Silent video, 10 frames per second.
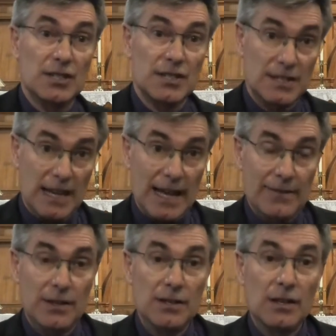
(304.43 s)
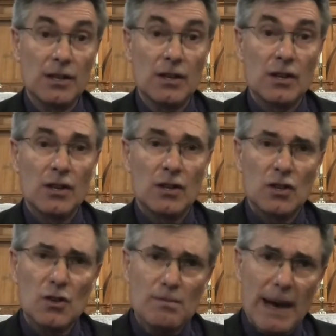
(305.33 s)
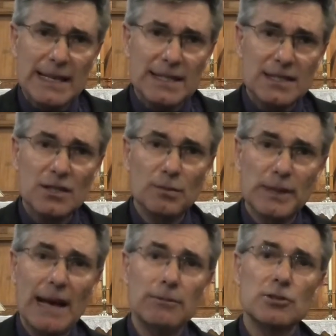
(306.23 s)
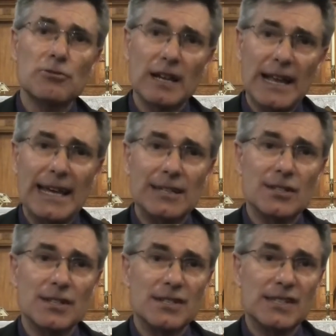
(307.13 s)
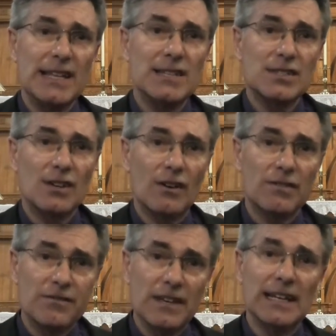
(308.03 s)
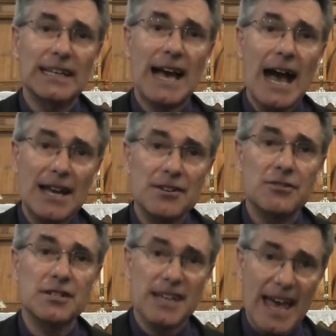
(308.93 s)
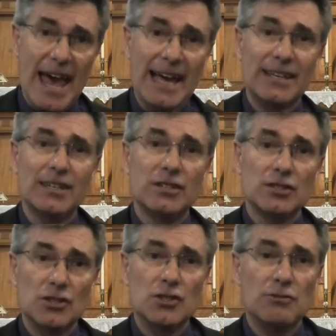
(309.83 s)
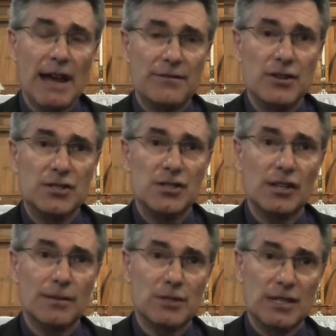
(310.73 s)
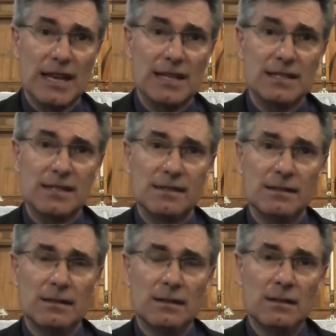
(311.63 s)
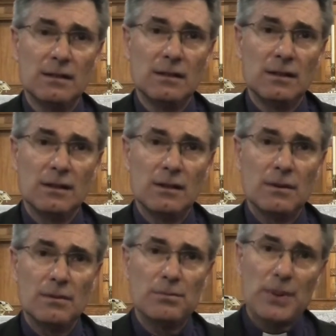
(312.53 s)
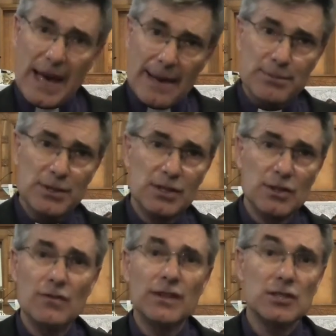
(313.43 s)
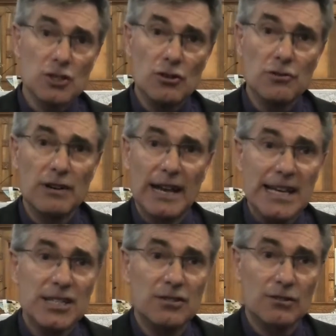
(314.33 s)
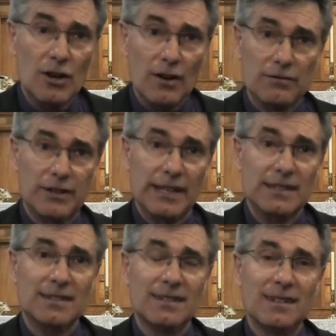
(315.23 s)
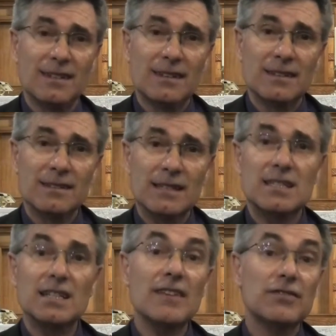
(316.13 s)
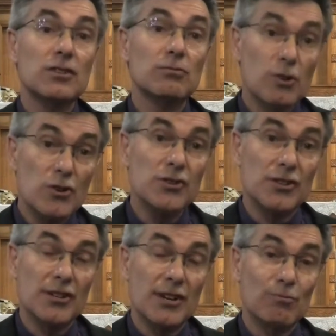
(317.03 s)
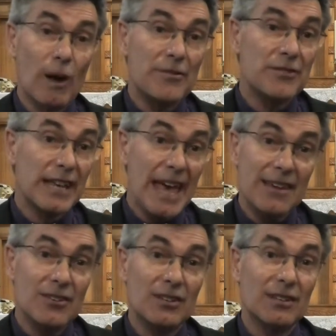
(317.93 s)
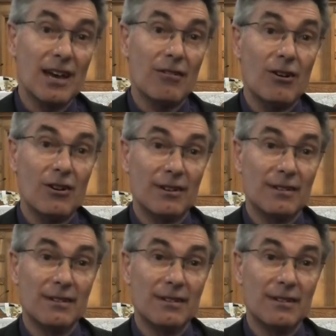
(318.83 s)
as David, you may still be able to relate to the sense of feeling under attack due to adverse circumstance. Perhaps you've endured relational conflict that's left you wounded and wondering how you can go on.